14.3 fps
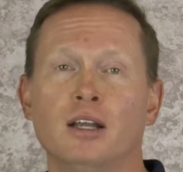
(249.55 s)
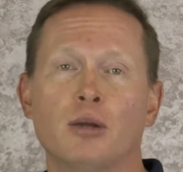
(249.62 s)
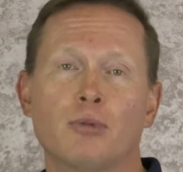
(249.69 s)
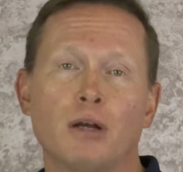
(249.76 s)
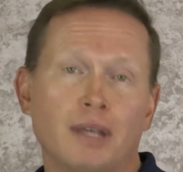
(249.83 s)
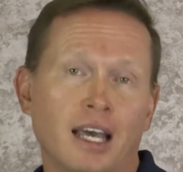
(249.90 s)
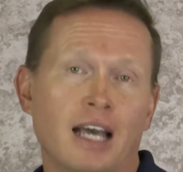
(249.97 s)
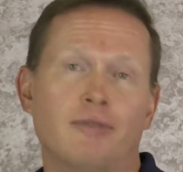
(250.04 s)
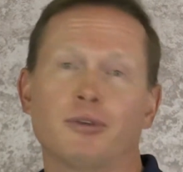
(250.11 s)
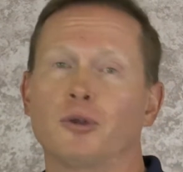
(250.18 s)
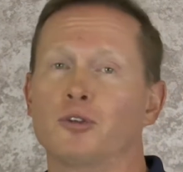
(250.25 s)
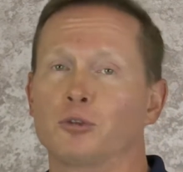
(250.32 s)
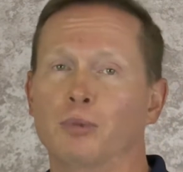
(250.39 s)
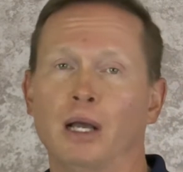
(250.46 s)
probably half of
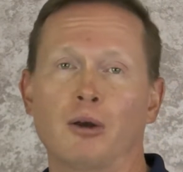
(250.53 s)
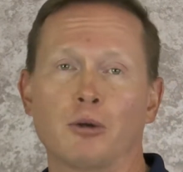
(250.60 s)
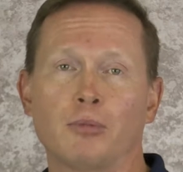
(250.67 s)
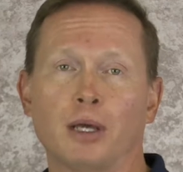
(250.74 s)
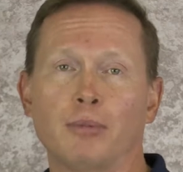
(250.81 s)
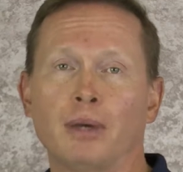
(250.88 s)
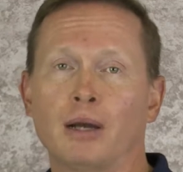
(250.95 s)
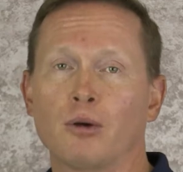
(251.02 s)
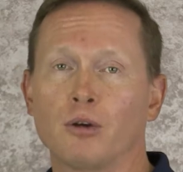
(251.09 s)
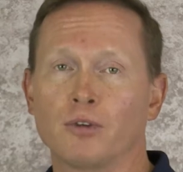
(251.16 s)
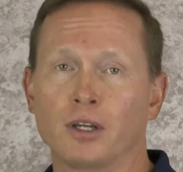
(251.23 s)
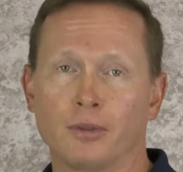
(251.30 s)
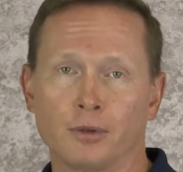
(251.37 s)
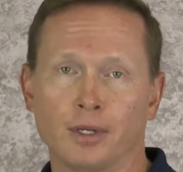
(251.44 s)
those are powered by power
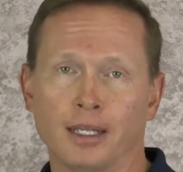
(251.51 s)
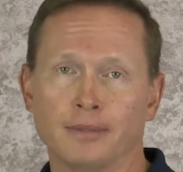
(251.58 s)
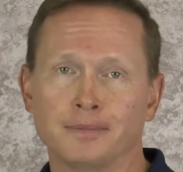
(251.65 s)
over Ethernet.